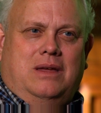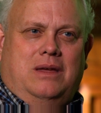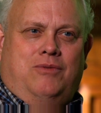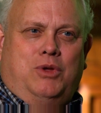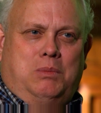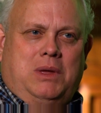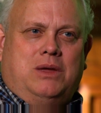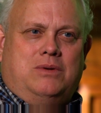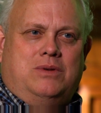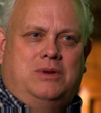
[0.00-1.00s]
if you'd be
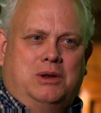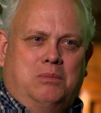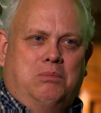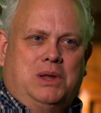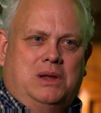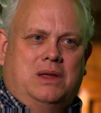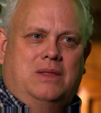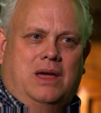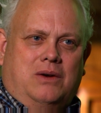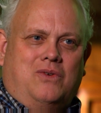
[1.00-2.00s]
interested in building
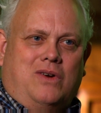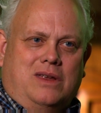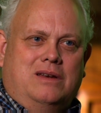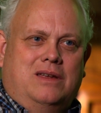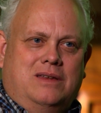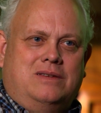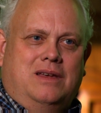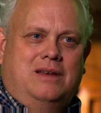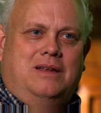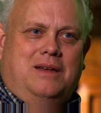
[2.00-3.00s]
that organ, he
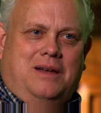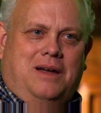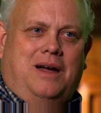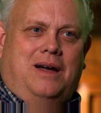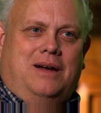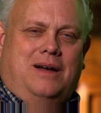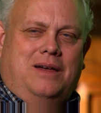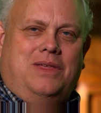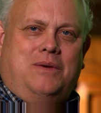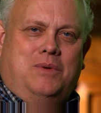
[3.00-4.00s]
said, I
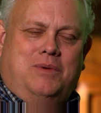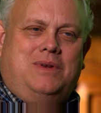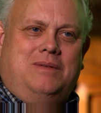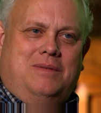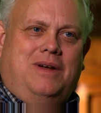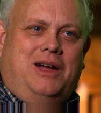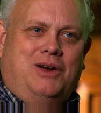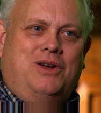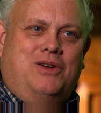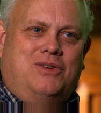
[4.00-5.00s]
think we would
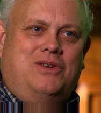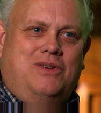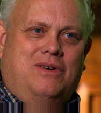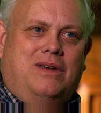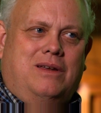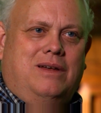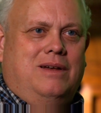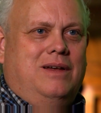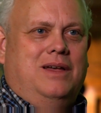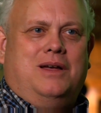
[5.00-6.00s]
hire you to do it.
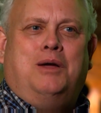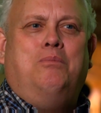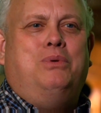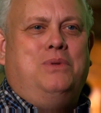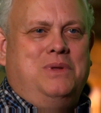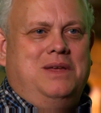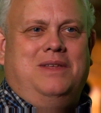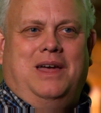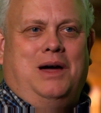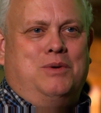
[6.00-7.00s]

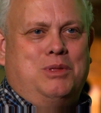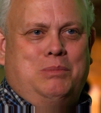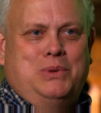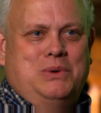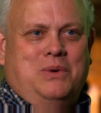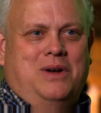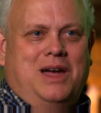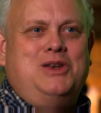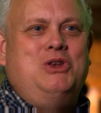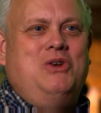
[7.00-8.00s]
Completely out of the blue. I
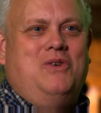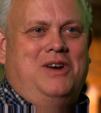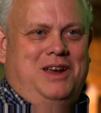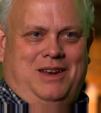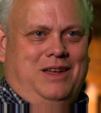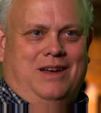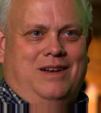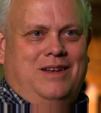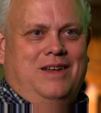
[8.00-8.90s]
had no idea